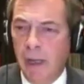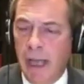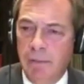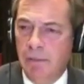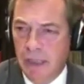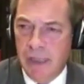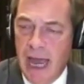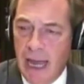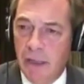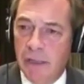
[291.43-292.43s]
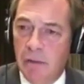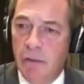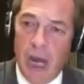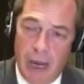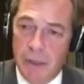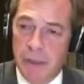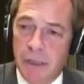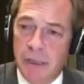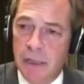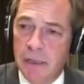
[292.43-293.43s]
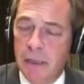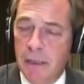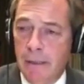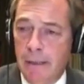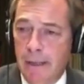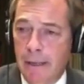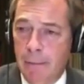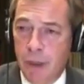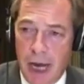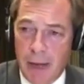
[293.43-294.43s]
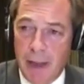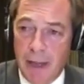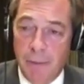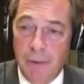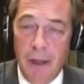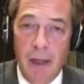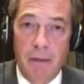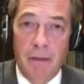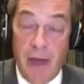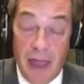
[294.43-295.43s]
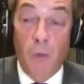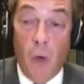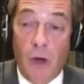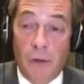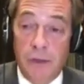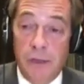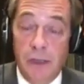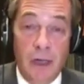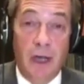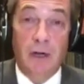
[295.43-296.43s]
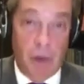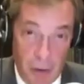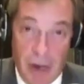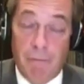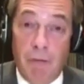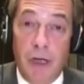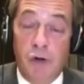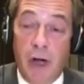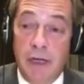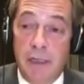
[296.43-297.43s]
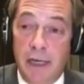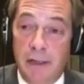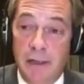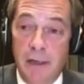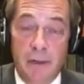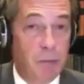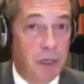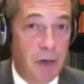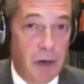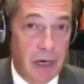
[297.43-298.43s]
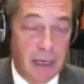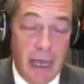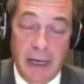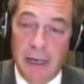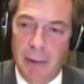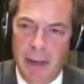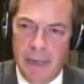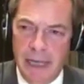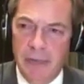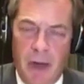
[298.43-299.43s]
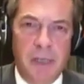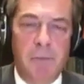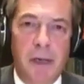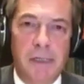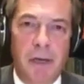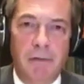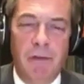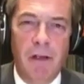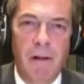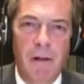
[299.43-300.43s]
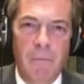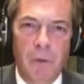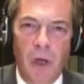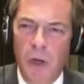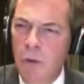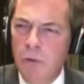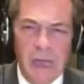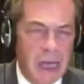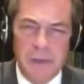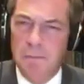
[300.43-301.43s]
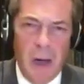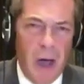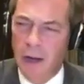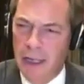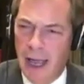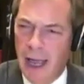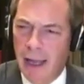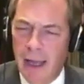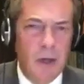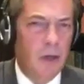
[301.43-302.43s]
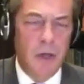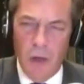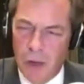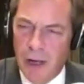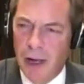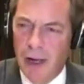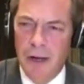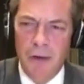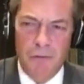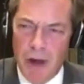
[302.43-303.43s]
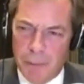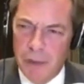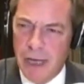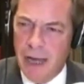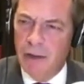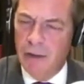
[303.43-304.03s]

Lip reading: And talking today to Czech businesses and Czech people, they want a grown-up free trade deal with the United Kingdom. And I begin to ask myself, who does Barnier and Juncker